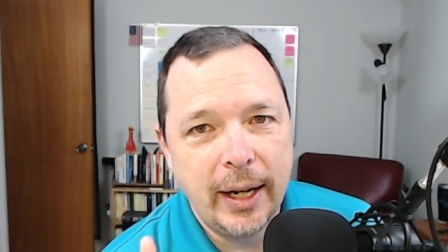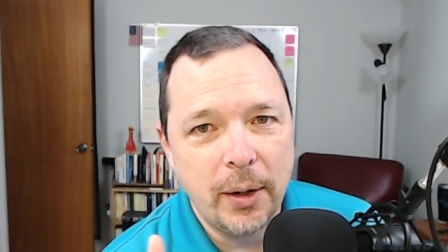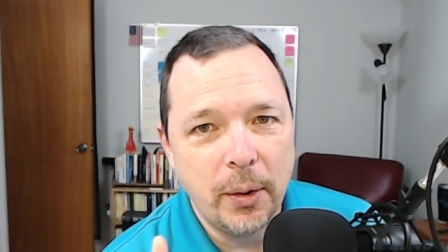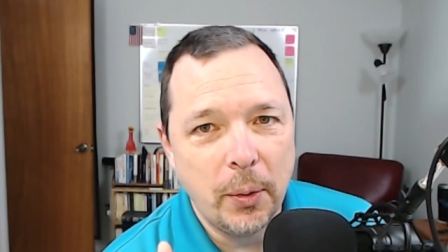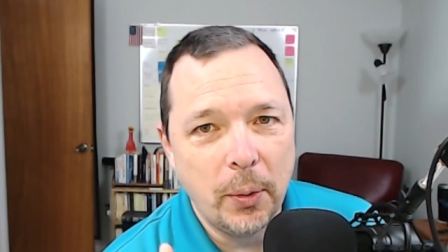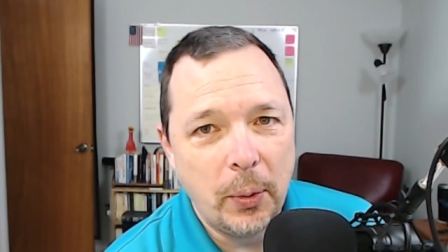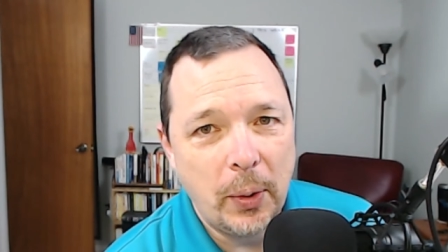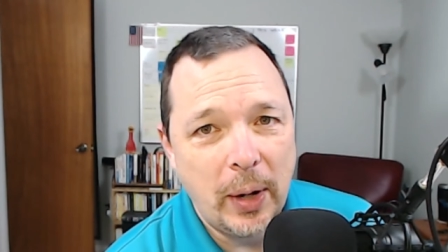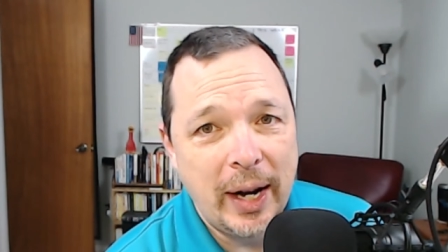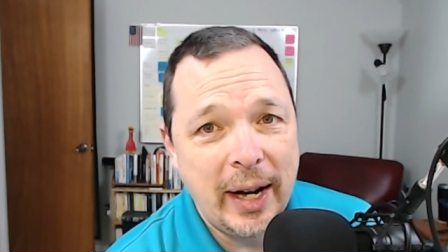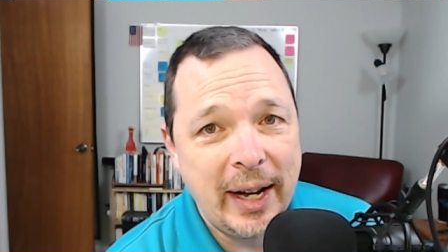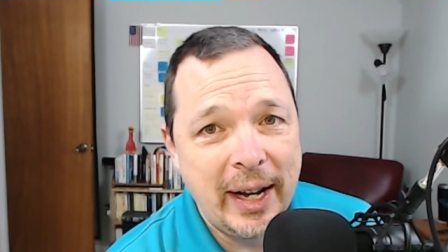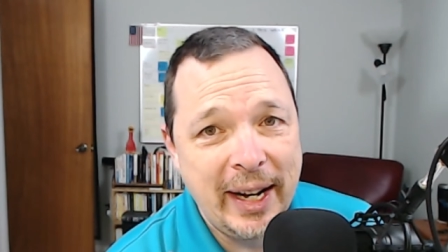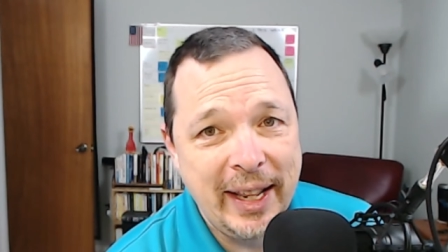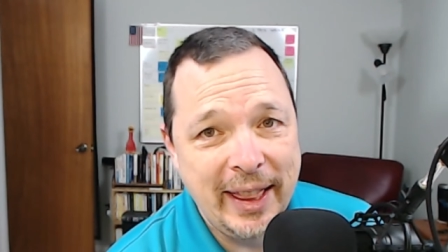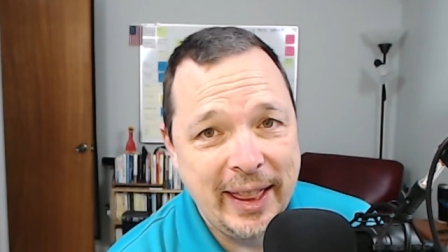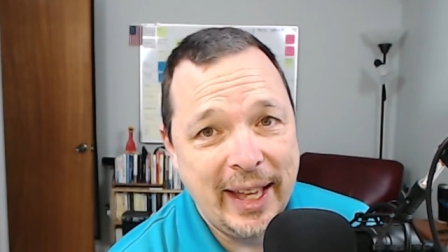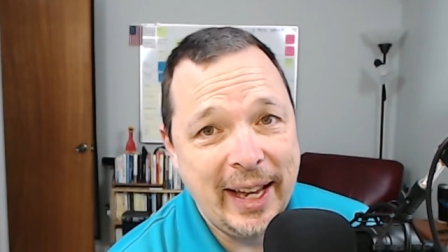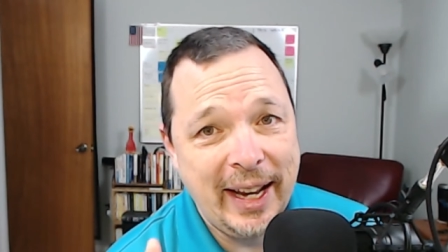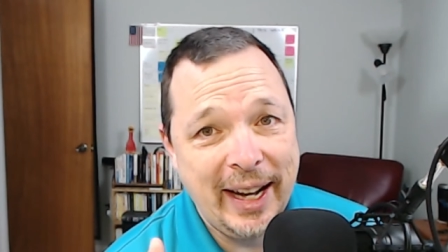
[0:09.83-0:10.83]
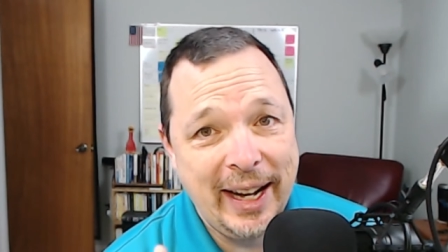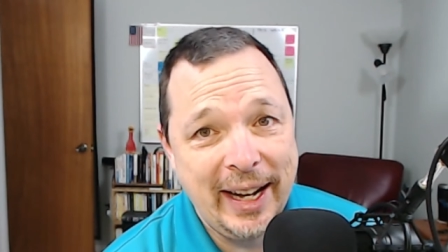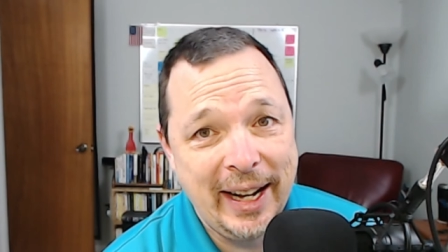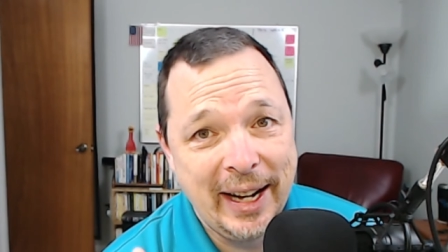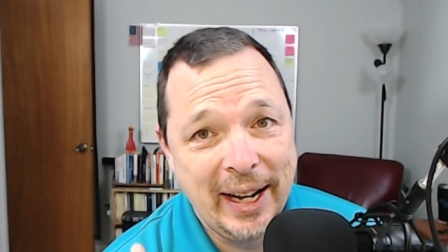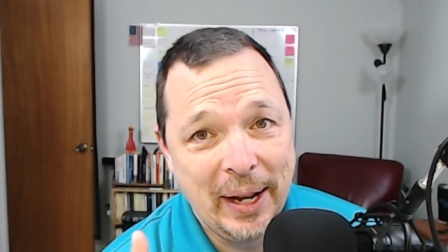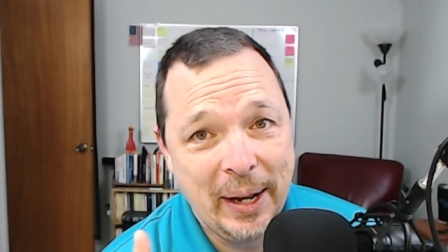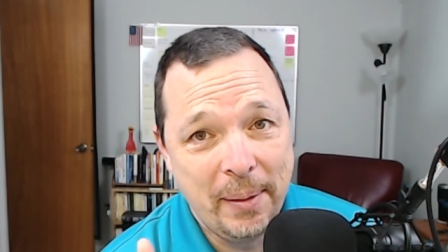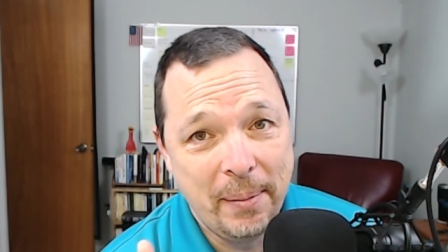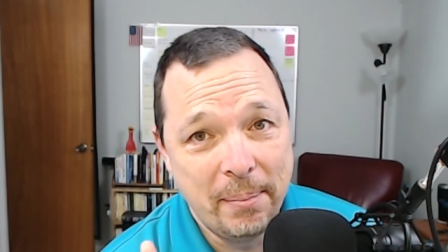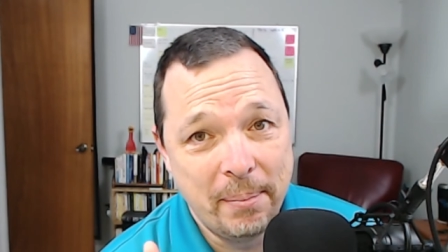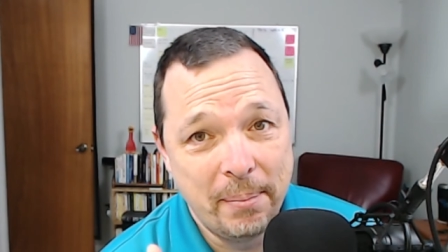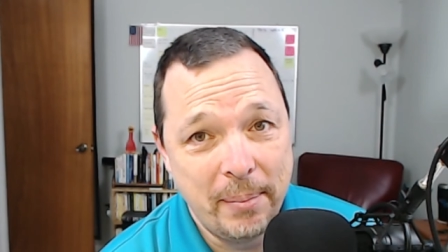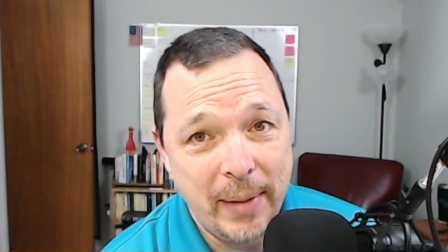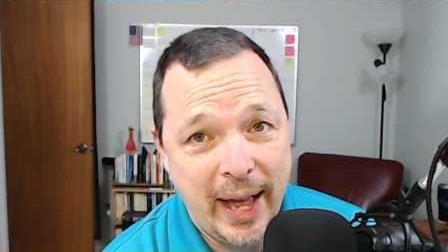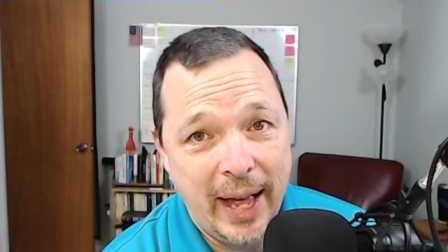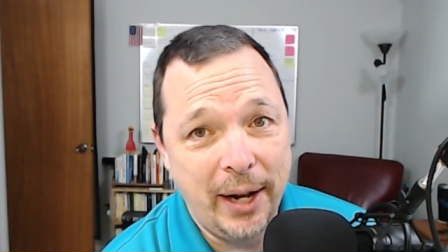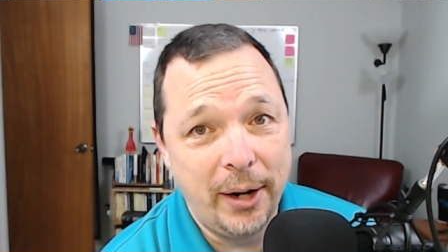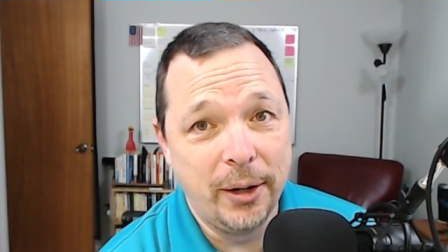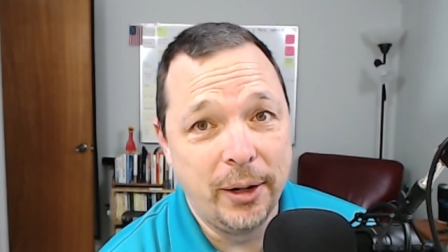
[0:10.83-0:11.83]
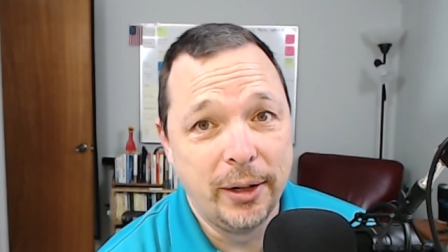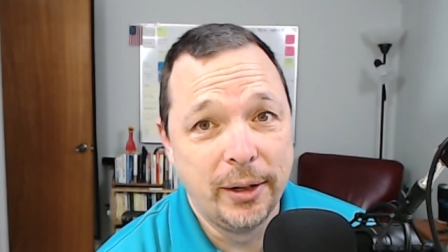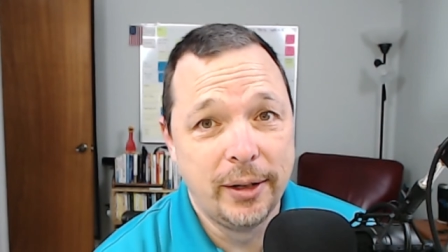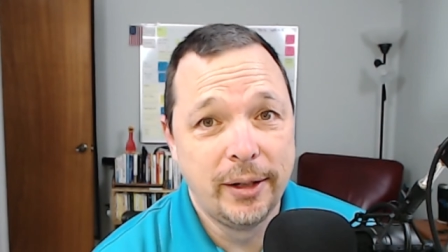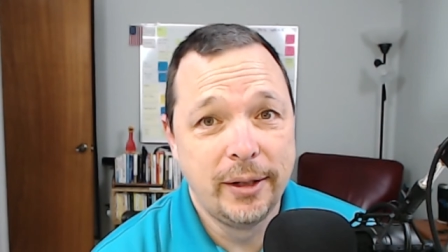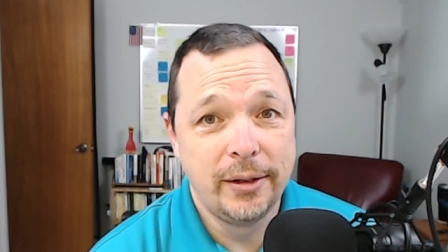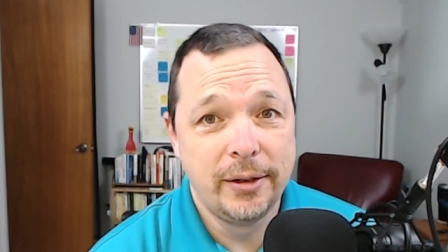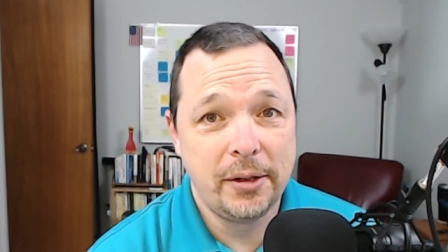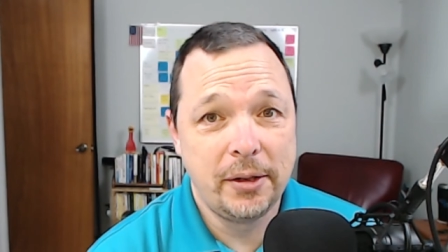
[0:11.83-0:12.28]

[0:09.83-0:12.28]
and why they matter.